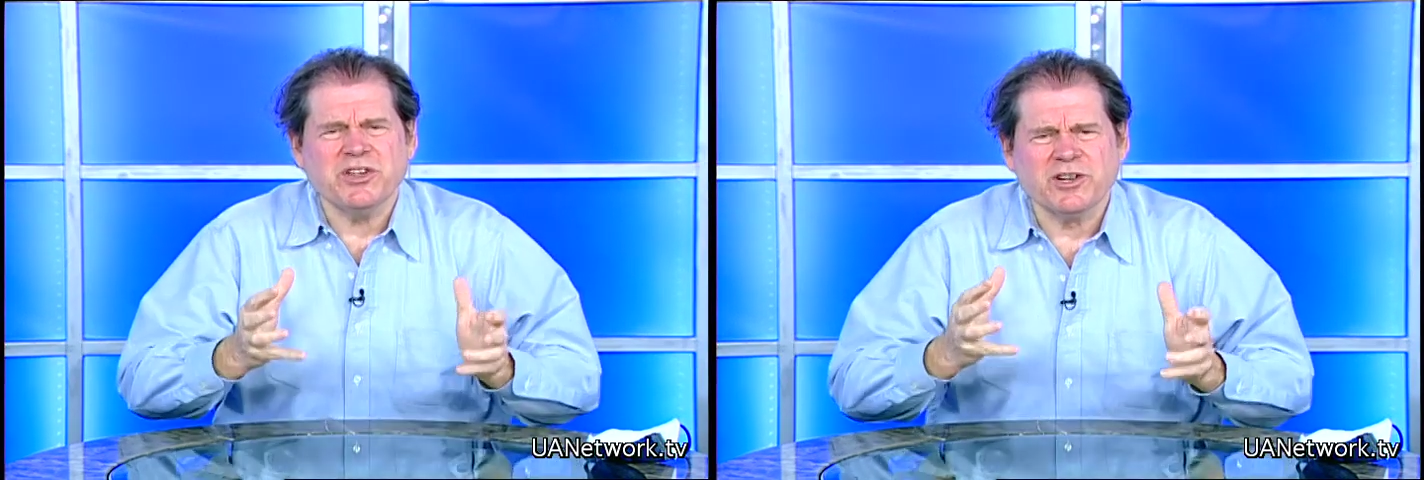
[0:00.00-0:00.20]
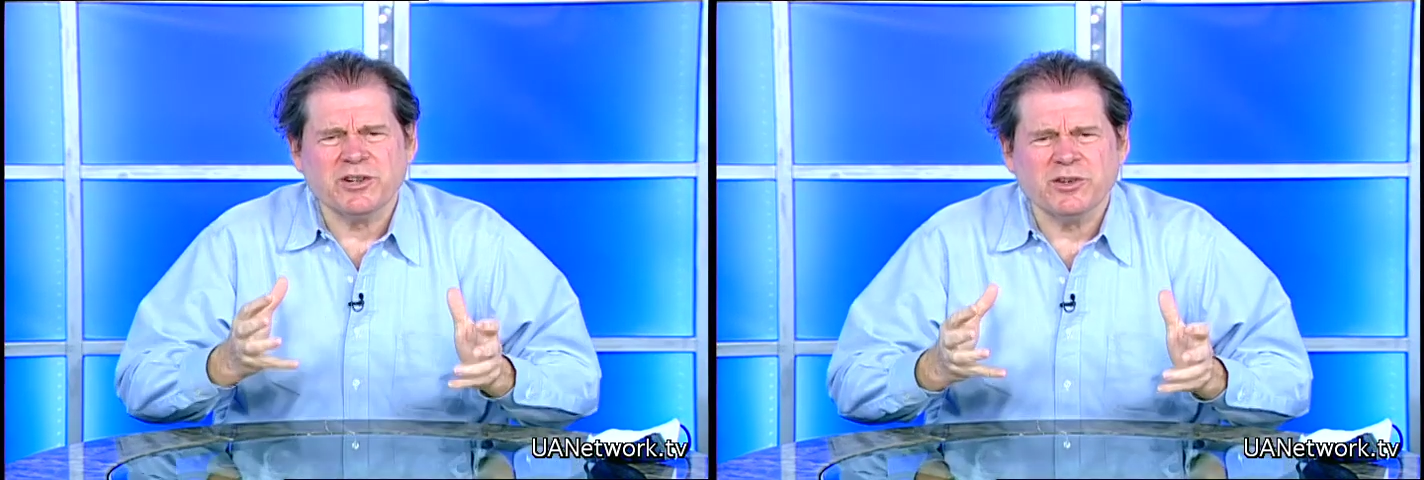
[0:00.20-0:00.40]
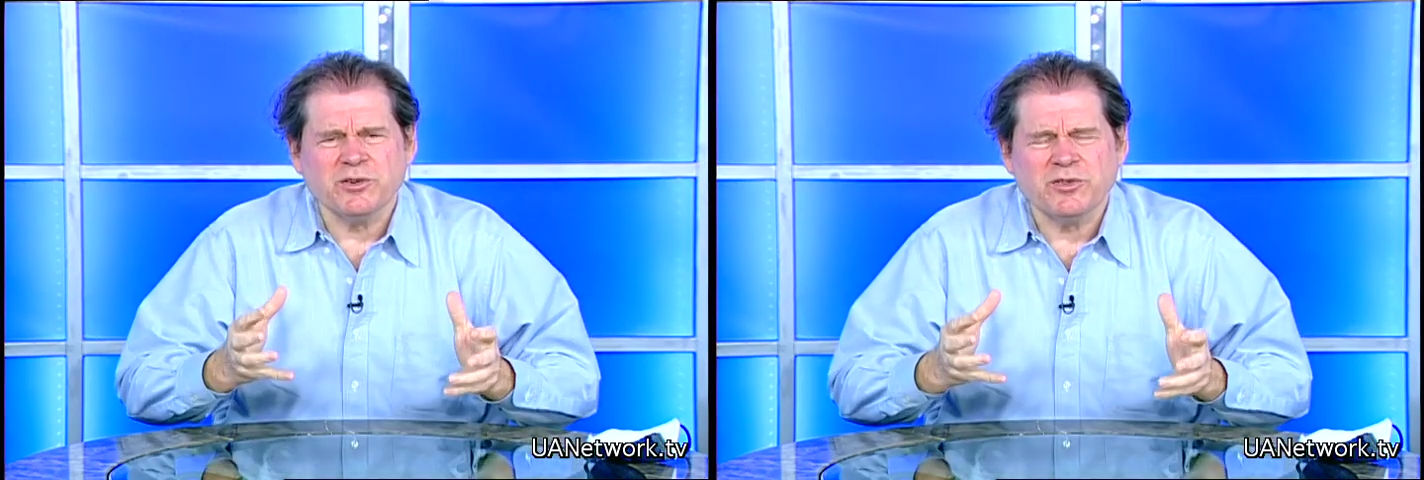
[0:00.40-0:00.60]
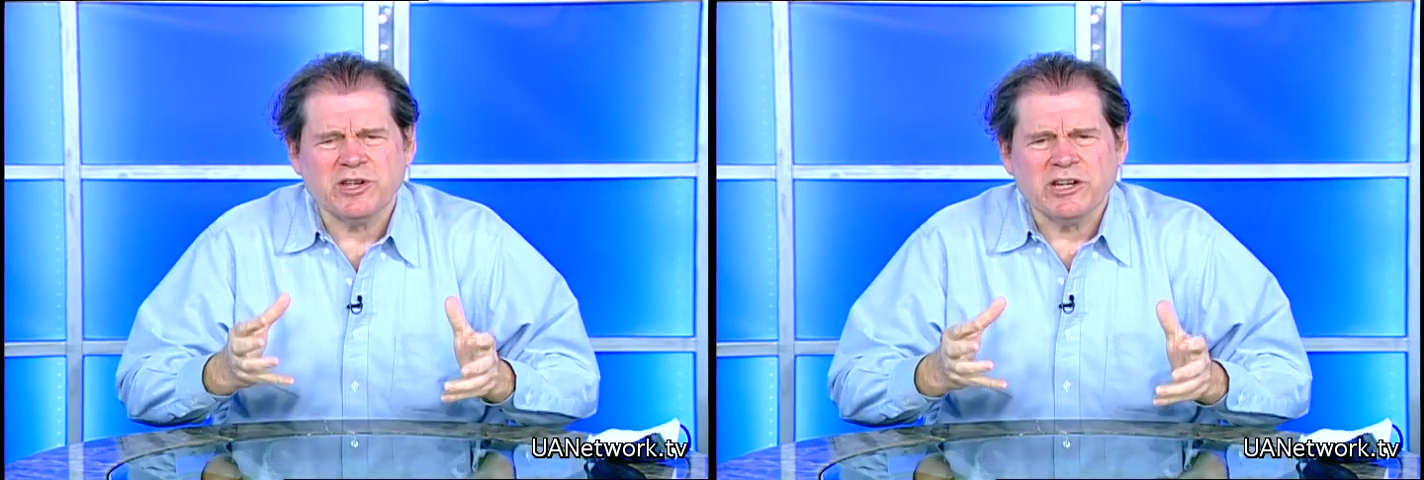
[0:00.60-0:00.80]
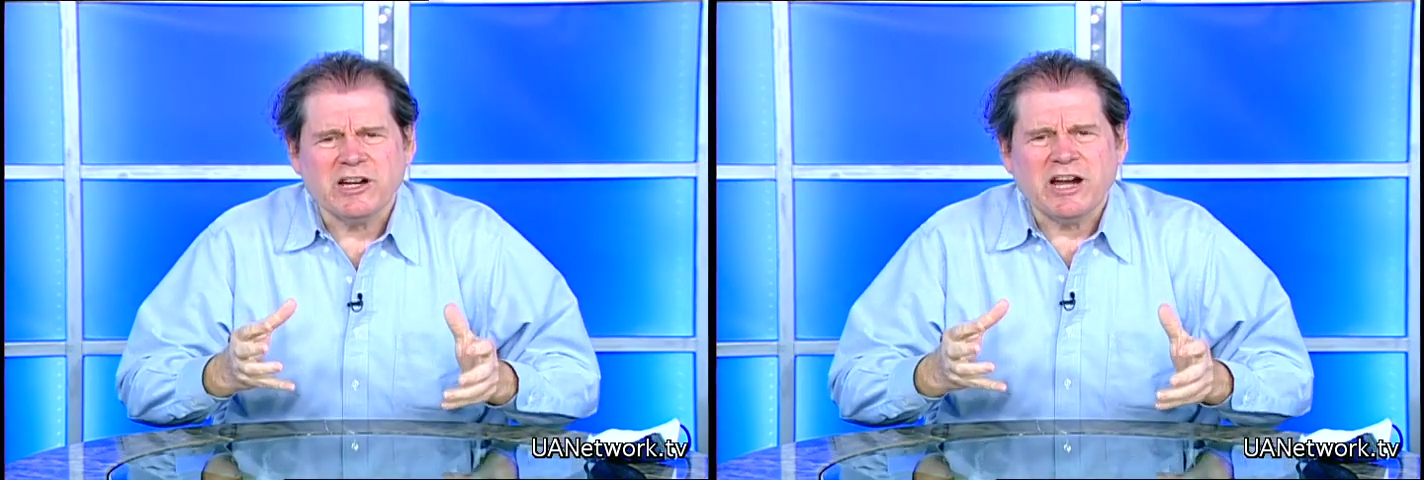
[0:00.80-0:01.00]
earth
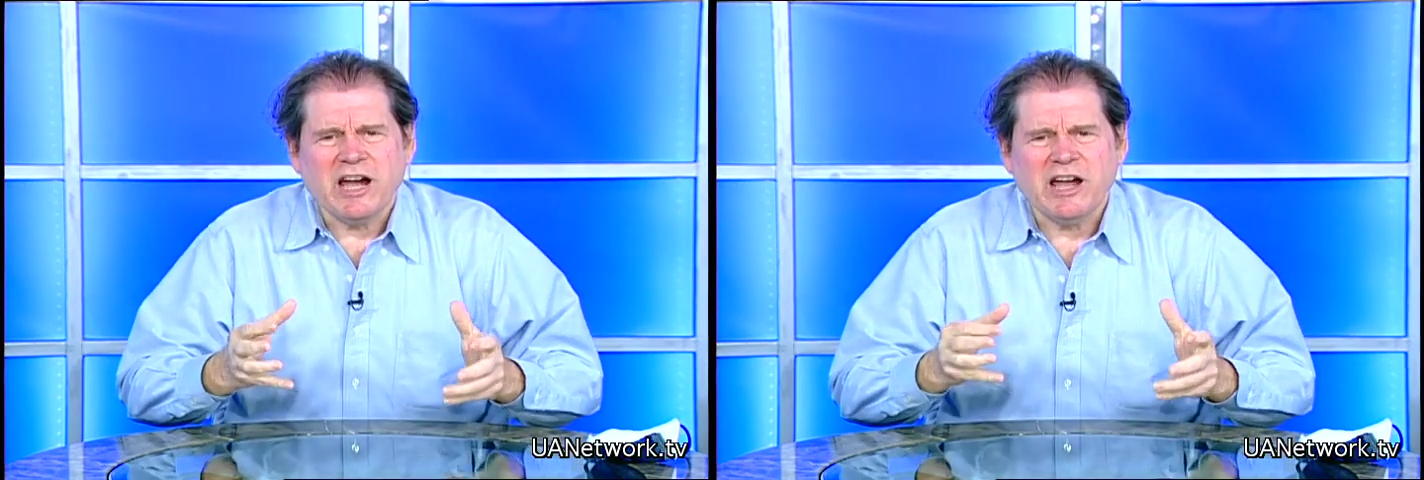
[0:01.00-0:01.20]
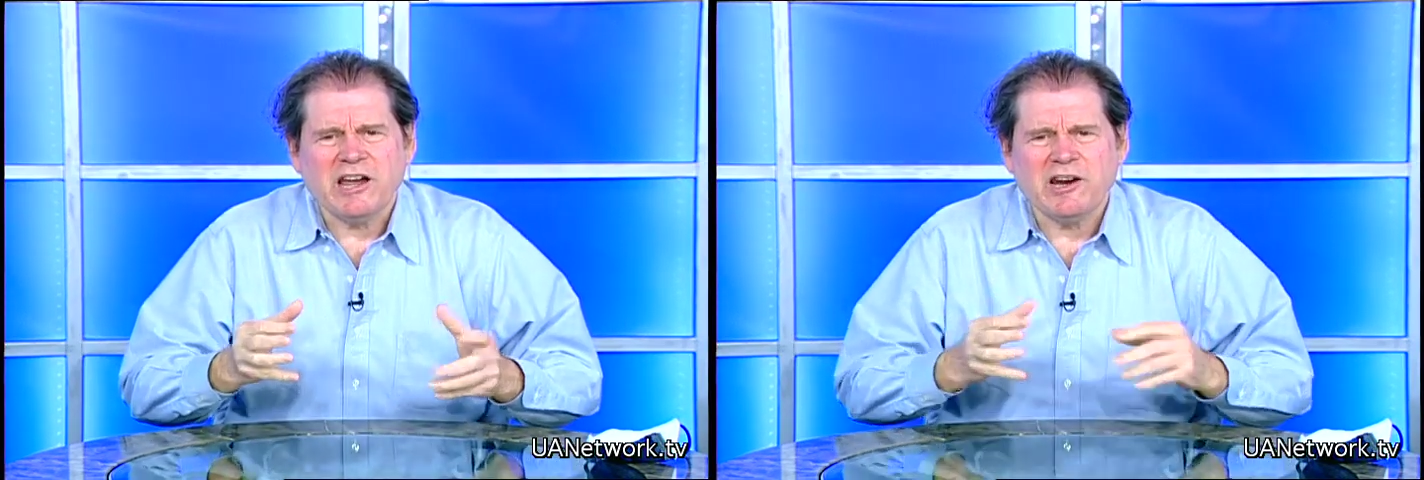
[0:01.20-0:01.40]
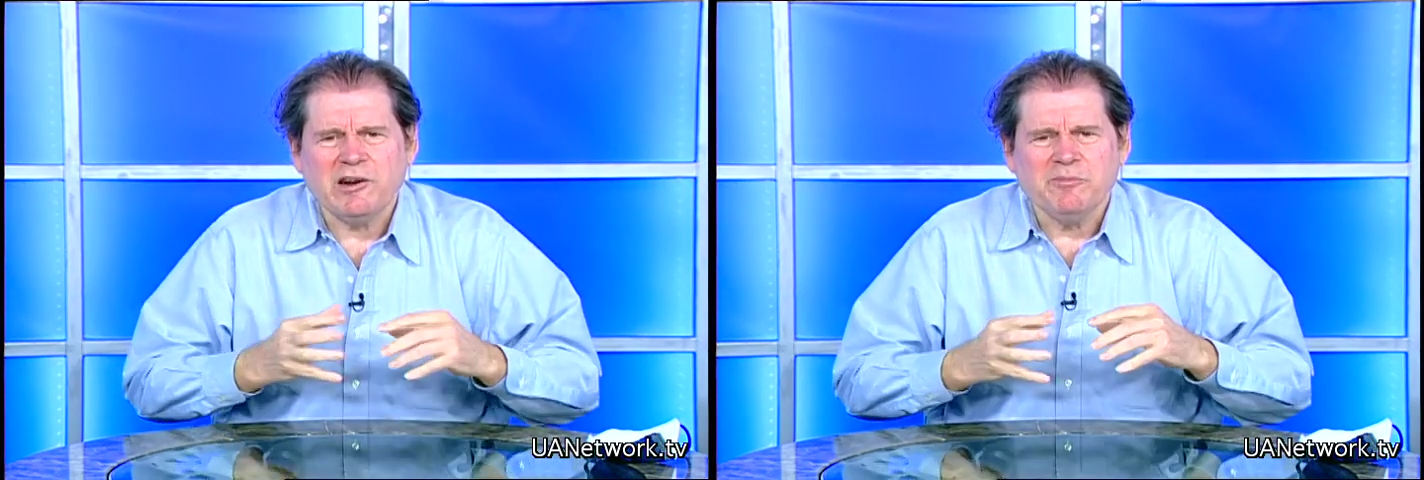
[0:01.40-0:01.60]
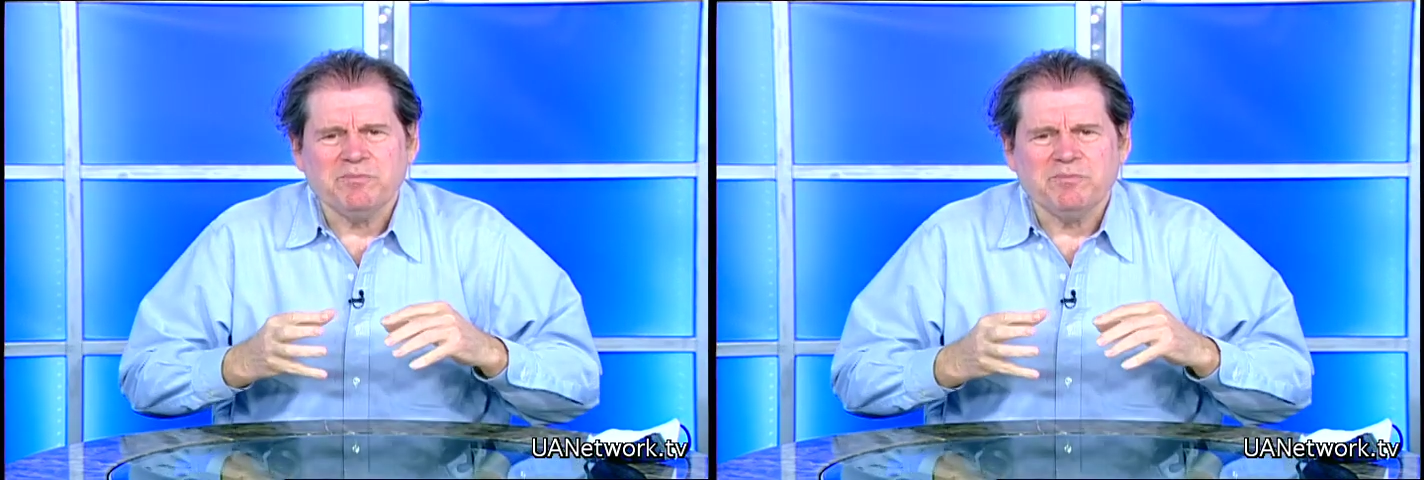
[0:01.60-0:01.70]
and